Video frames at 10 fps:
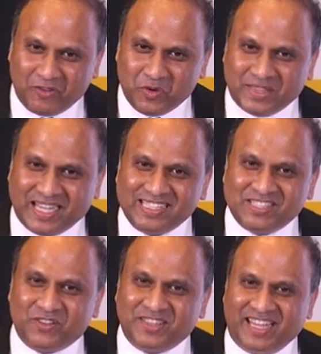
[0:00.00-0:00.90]
you with us
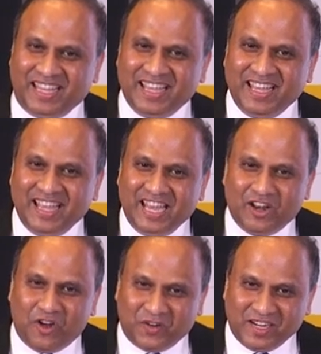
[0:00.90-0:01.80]
on the
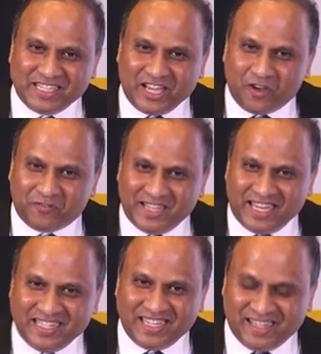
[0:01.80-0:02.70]
inaugural day of the
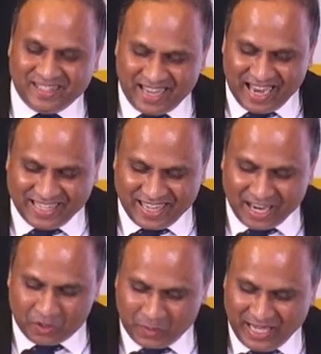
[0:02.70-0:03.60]
India
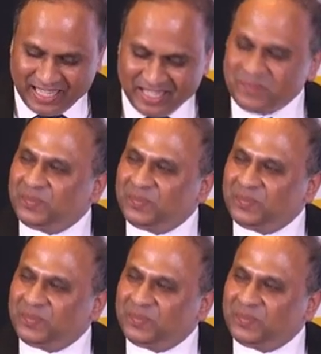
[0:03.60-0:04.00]
ADR week.